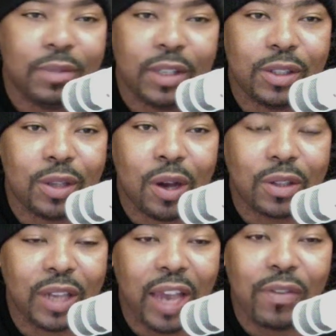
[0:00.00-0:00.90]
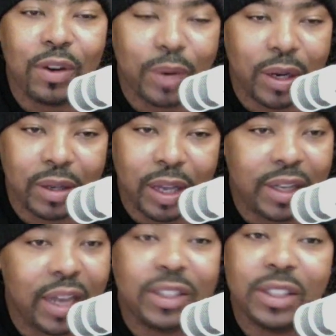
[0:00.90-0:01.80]
These dogs are everywhere.
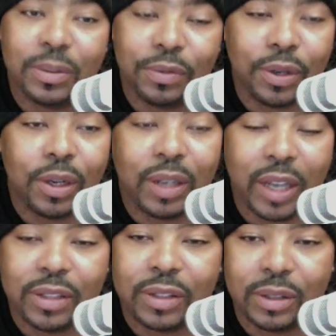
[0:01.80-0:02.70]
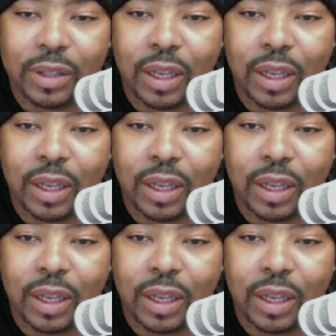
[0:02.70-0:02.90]
And I see some very nice